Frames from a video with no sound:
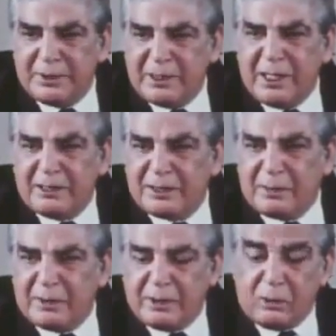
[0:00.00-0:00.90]
But they're
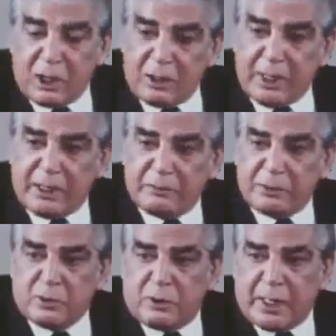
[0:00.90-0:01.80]
not coming in, nor are my
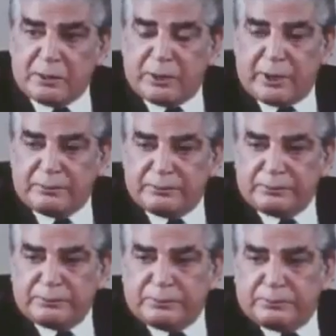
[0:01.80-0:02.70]
refugees going back to India.